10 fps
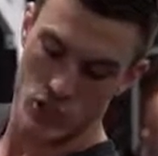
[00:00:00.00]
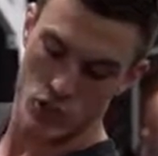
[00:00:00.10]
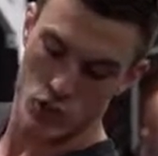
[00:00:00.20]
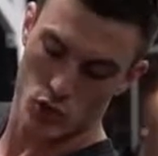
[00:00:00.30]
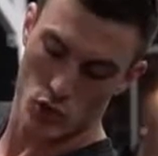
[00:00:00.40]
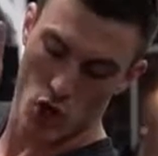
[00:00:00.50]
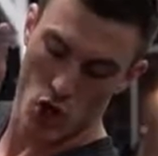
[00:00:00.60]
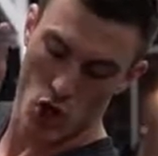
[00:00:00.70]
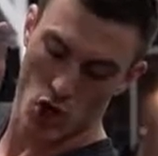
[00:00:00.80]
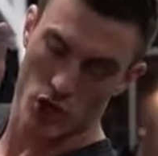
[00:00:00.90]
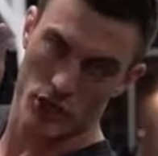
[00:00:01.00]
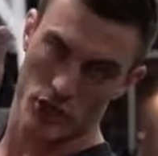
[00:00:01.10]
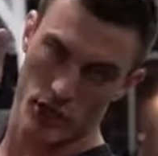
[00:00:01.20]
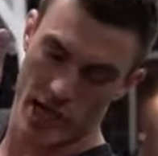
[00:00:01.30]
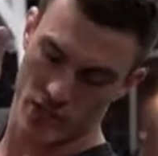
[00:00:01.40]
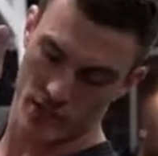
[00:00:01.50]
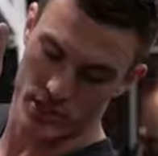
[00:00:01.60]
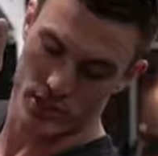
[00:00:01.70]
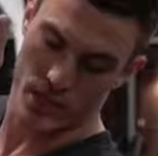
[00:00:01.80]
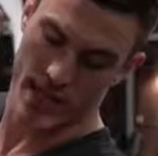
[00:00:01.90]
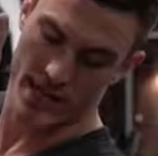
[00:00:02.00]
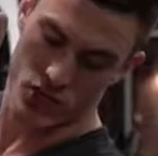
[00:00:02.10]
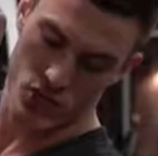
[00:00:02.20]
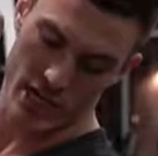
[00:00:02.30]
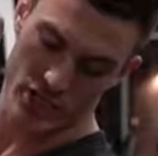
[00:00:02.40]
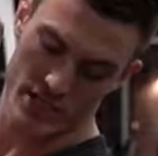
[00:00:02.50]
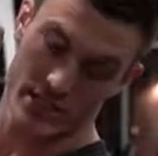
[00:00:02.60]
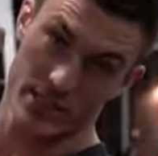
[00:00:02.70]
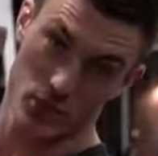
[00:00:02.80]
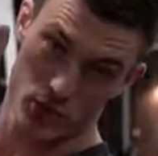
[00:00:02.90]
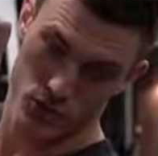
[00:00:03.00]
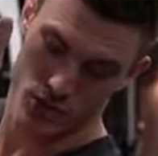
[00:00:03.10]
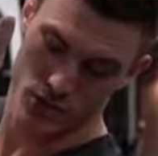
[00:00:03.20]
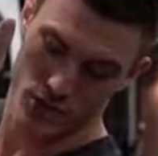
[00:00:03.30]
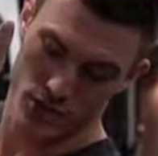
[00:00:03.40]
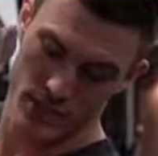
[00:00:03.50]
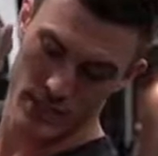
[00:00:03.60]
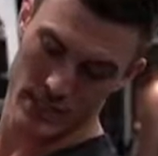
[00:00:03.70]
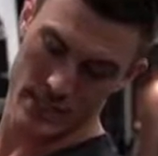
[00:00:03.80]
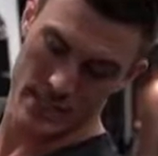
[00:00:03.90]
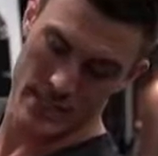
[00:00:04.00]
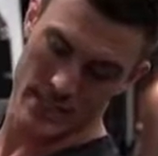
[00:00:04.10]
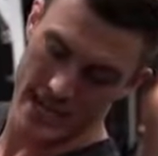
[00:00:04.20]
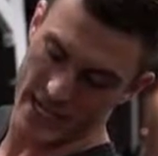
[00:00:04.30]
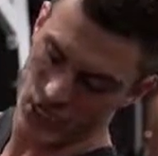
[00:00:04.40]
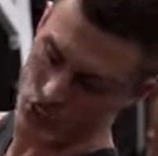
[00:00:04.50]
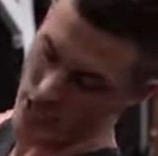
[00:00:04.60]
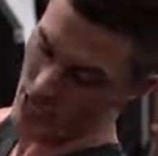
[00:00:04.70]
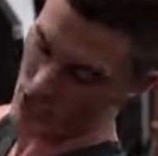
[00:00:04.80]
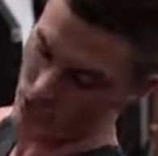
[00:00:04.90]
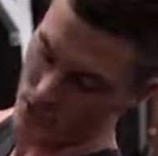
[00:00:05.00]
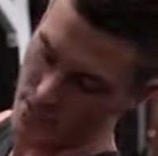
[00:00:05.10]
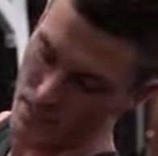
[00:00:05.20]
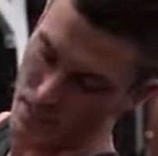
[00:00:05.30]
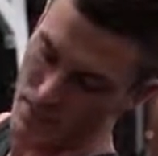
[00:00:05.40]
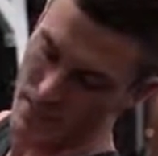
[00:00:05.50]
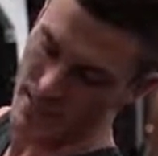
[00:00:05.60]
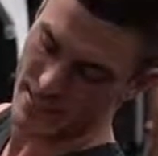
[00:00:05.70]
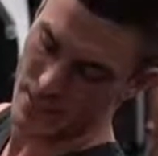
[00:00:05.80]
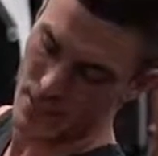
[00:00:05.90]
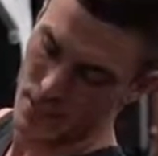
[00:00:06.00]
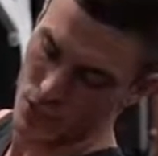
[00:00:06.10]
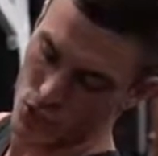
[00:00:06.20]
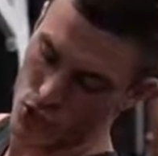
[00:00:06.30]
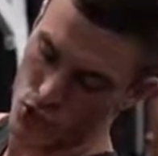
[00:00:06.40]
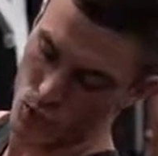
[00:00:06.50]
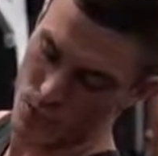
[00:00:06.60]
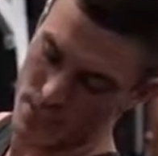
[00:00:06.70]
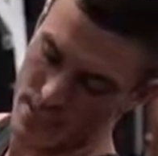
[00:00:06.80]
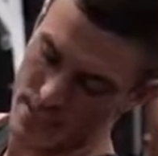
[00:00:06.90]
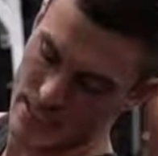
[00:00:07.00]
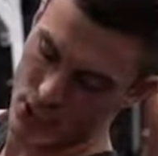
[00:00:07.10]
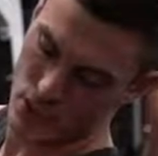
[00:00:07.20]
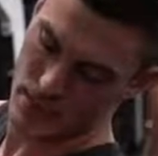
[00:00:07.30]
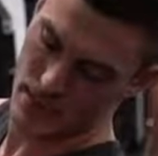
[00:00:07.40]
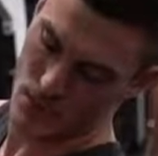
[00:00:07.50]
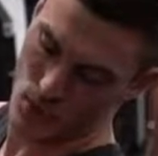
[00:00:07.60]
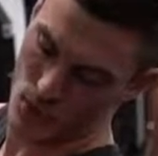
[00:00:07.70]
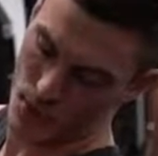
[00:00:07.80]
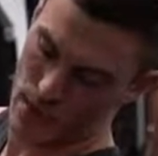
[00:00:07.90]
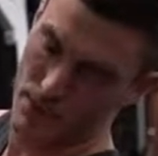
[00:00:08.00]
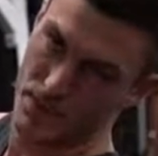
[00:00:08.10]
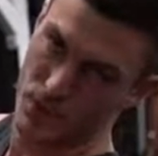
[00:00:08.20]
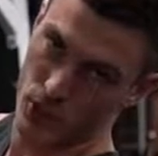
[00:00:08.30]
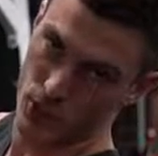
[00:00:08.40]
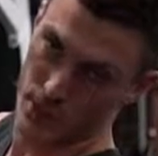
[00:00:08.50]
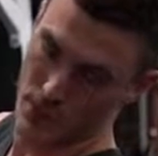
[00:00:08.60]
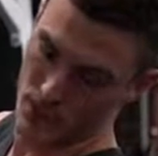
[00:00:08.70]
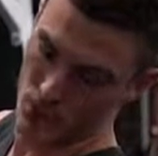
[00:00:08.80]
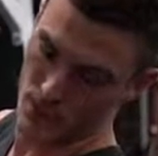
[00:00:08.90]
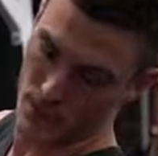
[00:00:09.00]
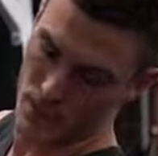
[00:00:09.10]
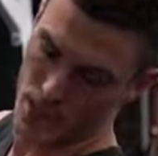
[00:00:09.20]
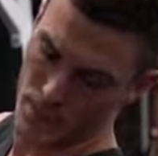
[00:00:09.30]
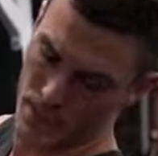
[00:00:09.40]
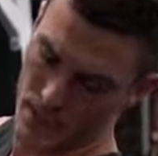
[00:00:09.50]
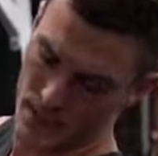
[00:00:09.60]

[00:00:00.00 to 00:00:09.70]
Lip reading: strong contraction. So that contraction is a little stronger than that contraction. Notice how my bicep shortens a little bit more by turning my palm up